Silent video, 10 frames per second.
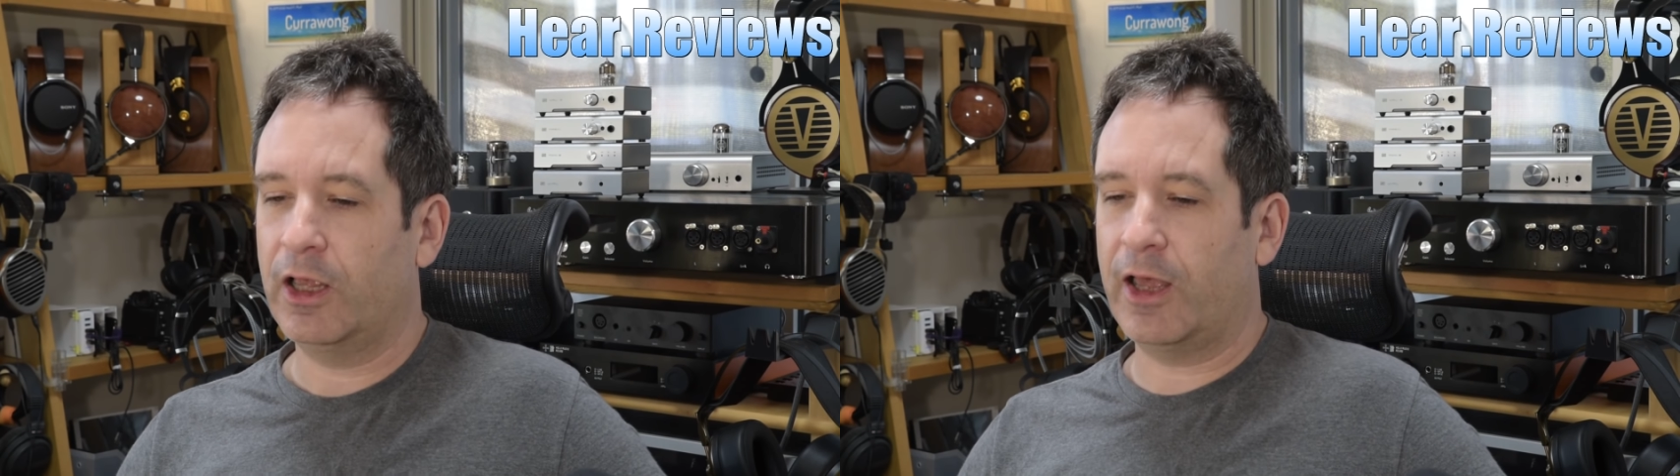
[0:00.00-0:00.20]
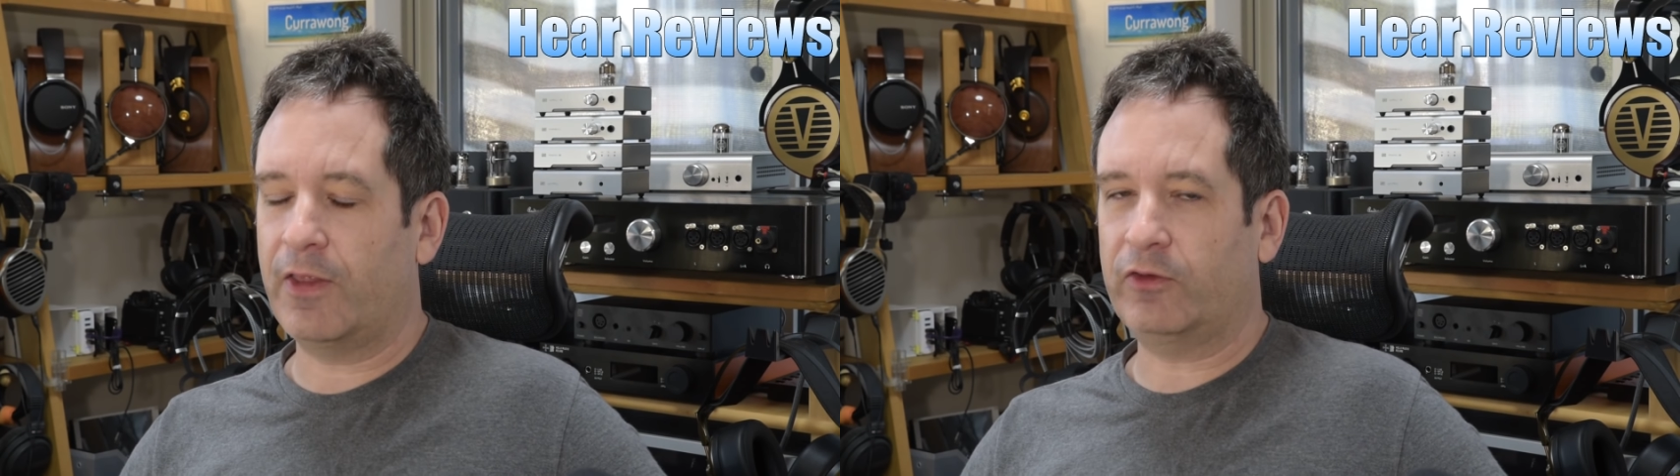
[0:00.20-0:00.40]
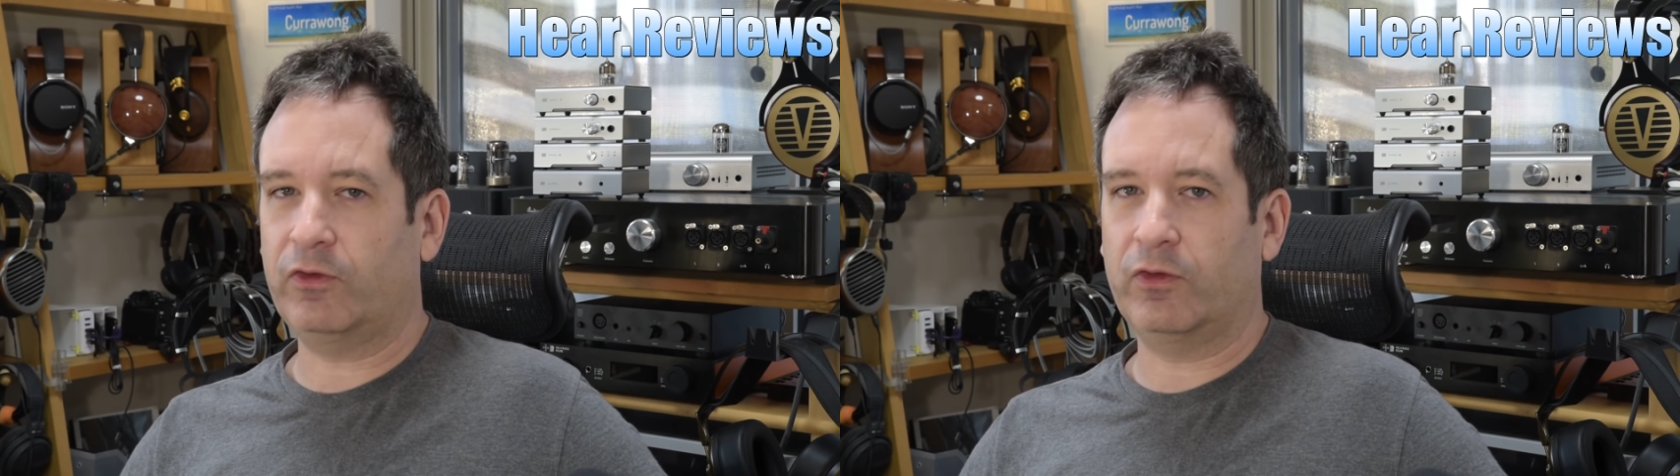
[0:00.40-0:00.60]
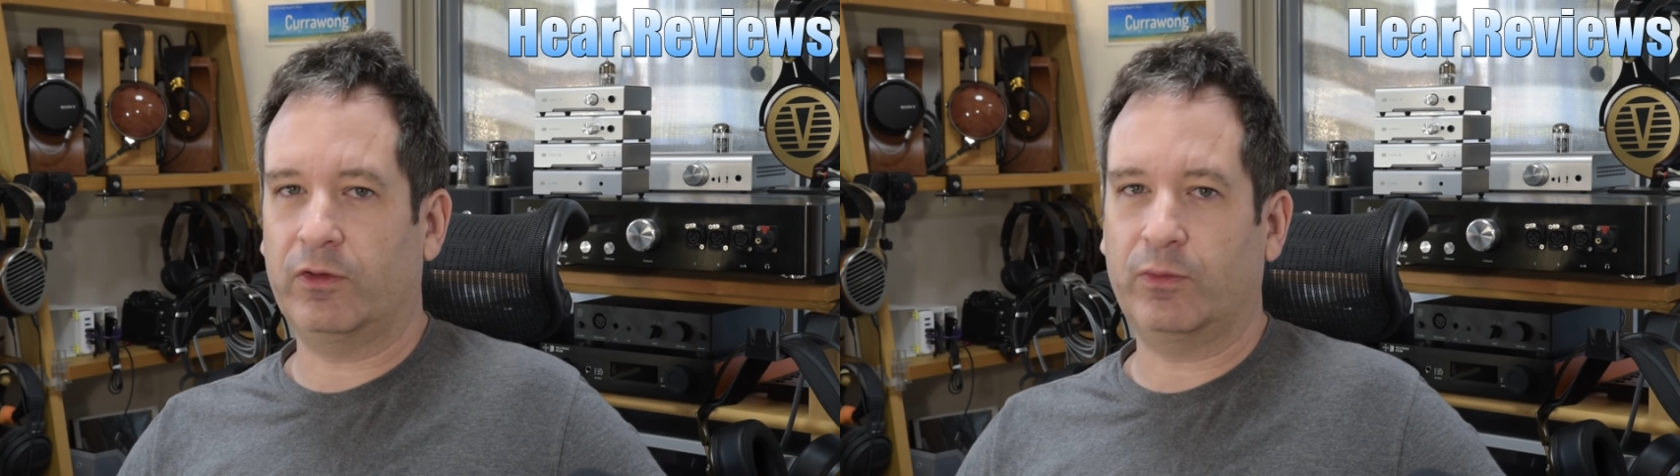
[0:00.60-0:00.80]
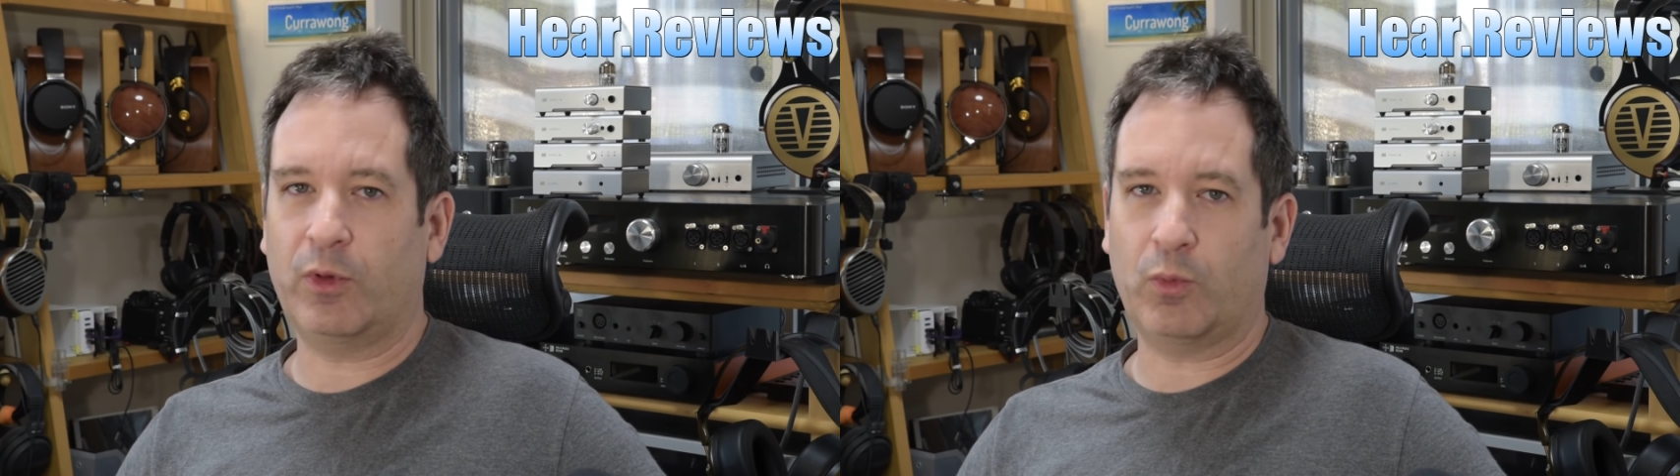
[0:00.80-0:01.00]
And that's
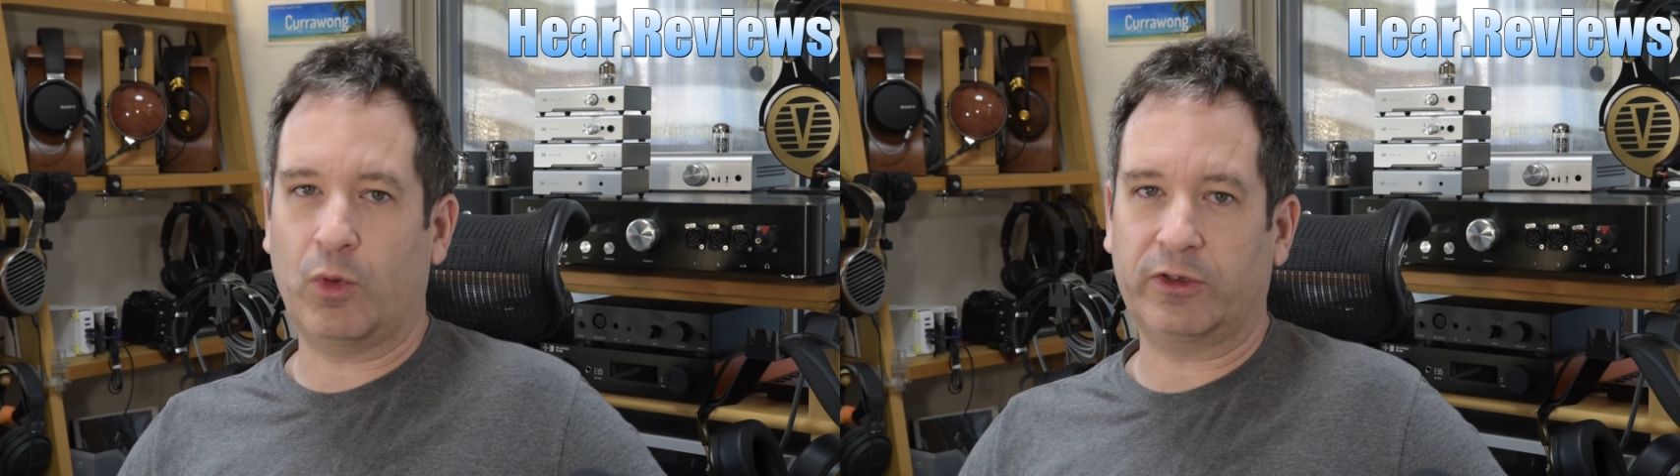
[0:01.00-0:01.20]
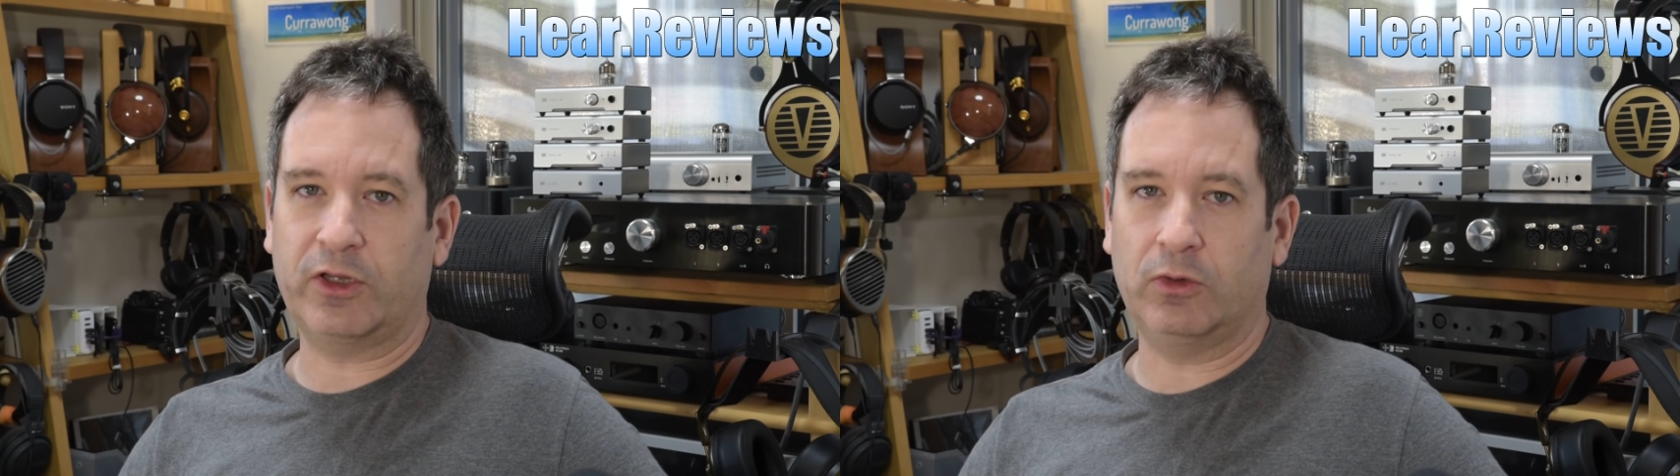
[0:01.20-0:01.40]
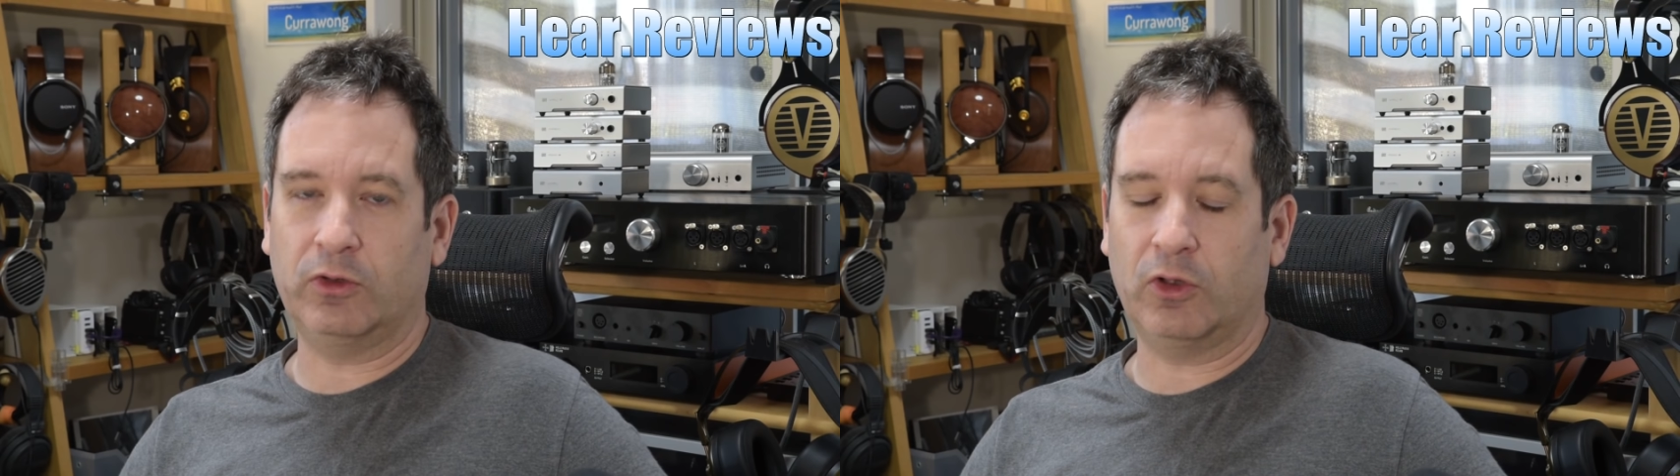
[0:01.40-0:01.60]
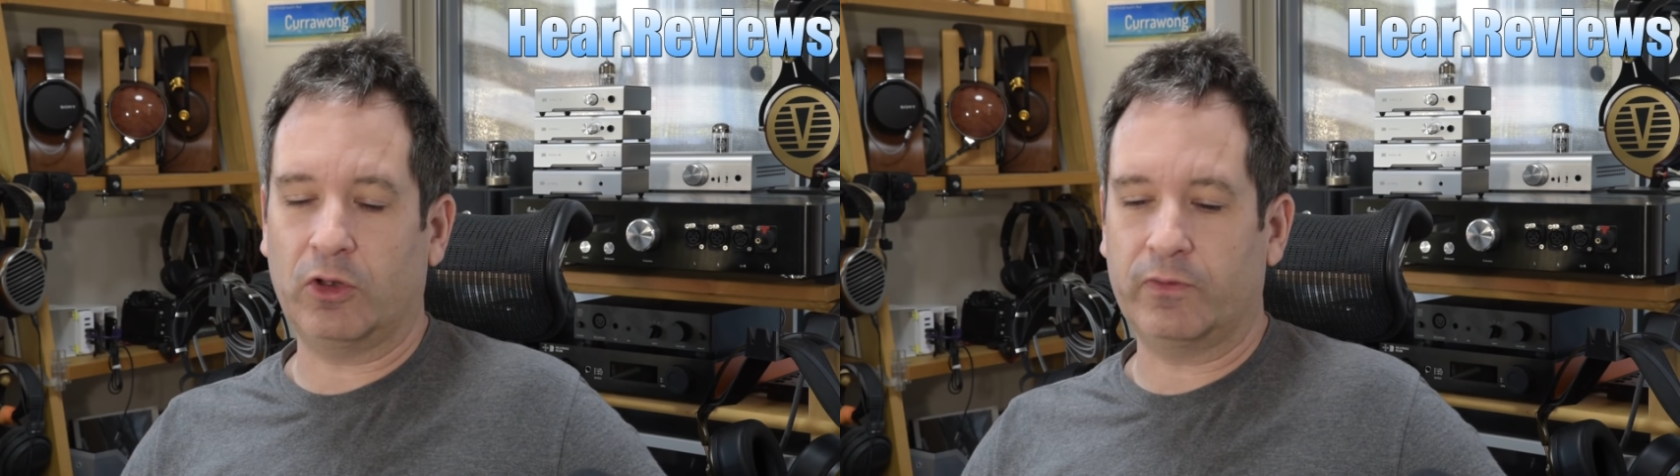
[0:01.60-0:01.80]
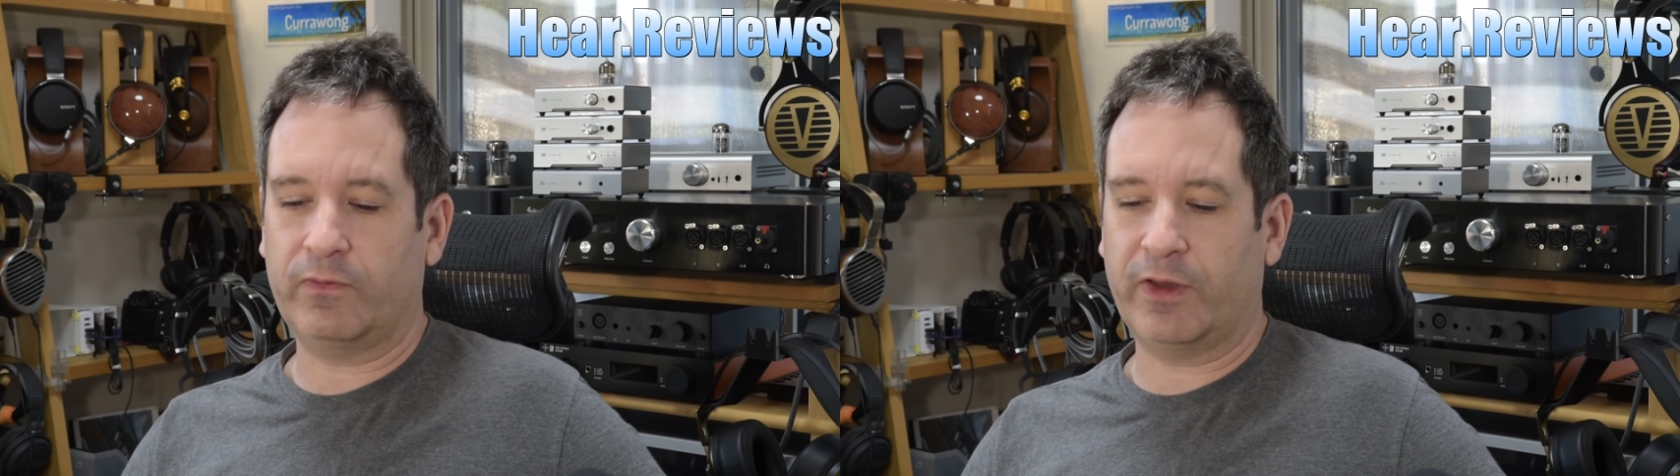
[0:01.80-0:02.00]
what killed a
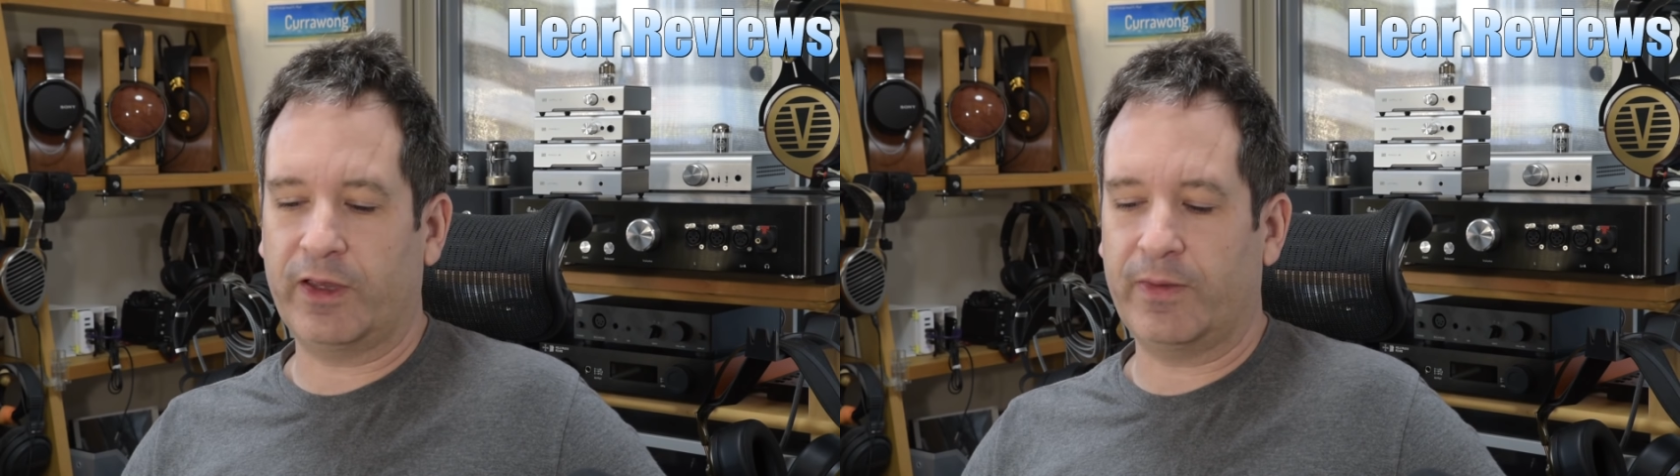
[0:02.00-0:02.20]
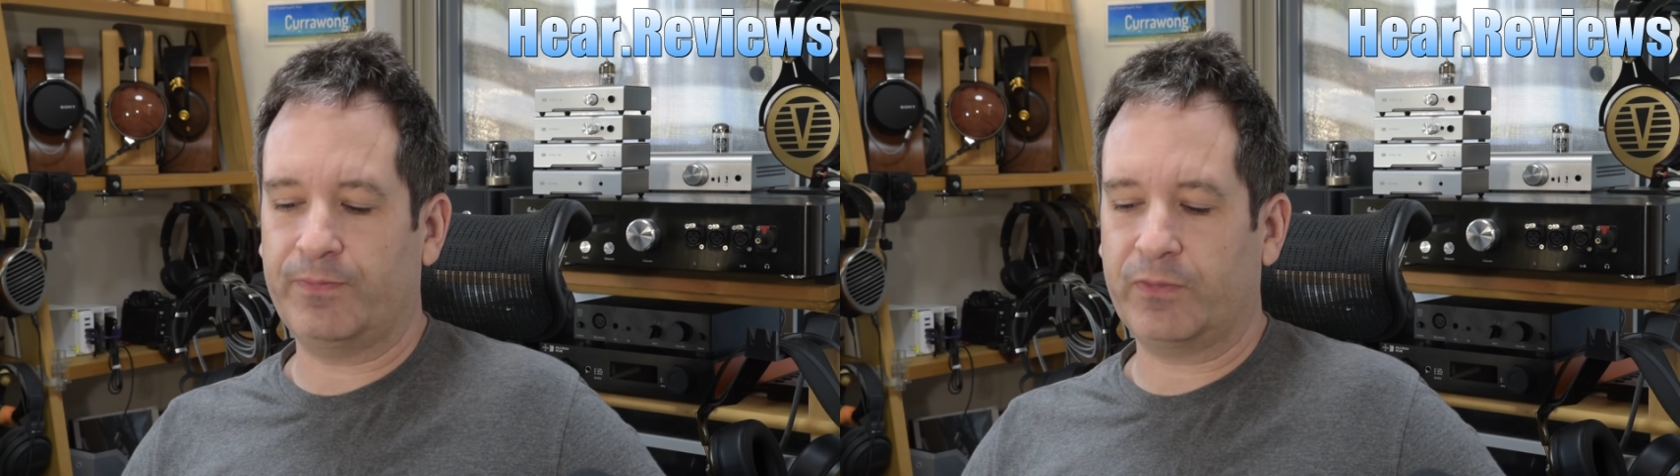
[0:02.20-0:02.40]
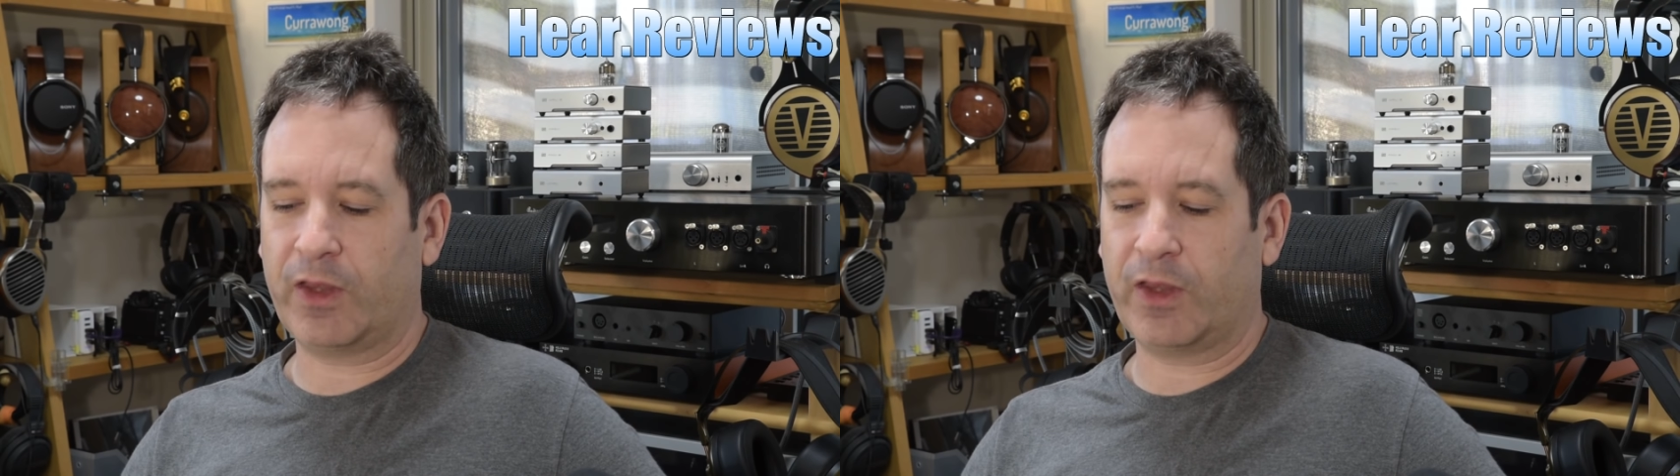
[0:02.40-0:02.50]
lot of MDR